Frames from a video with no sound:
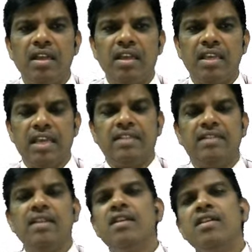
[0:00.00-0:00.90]
Yes,
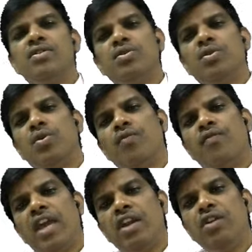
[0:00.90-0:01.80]
so
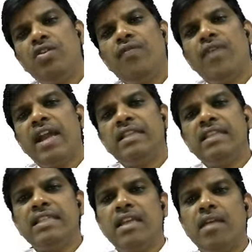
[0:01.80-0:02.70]
where do you find
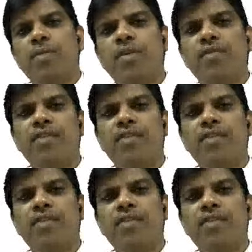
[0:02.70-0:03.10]
this type of